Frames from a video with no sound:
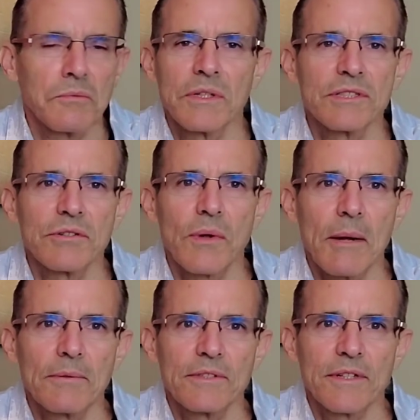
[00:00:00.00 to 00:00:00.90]
windshield
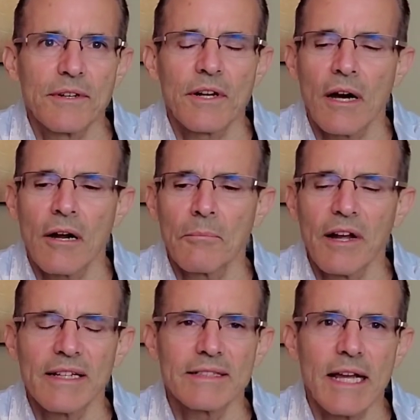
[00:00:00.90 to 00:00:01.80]
wipers in your car
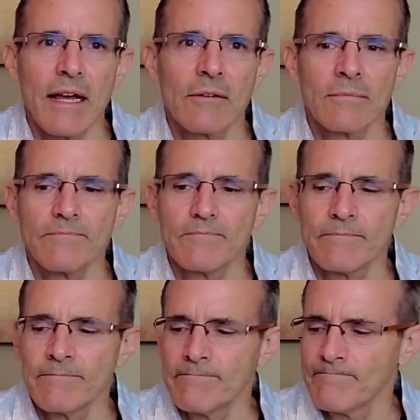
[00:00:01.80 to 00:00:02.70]
breaks down
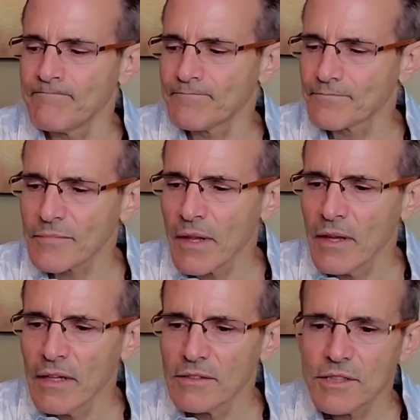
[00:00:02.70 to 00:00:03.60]

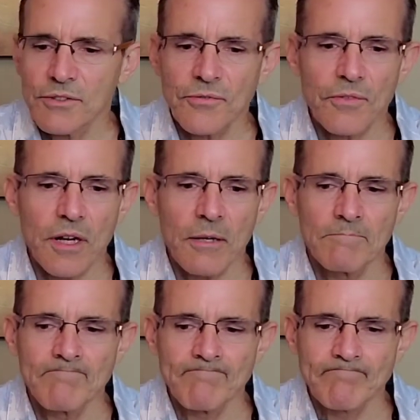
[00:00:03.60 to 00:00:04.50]
just
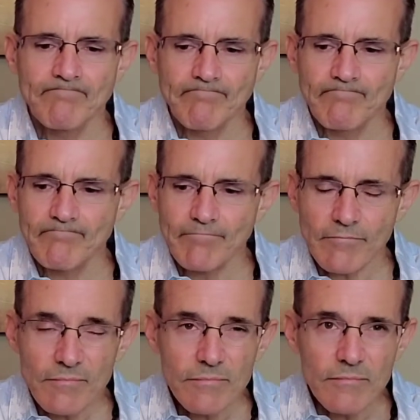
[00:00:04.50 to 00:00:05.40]
from
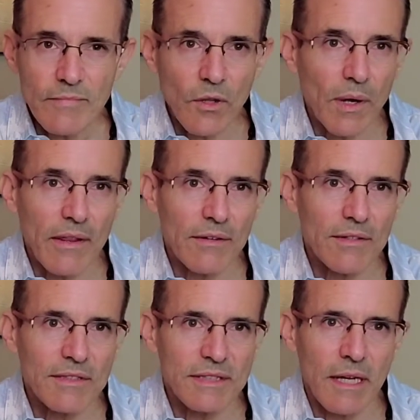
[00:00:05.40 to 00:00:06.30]
the weather,
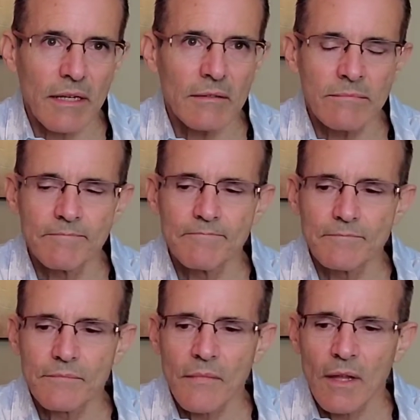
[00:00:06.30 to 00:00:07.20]
the sun.
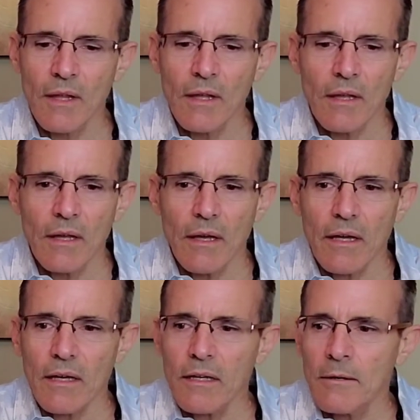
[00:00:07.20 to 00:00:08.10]

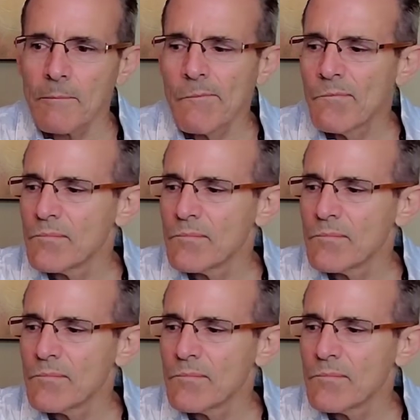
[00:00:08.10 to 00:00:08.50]
There's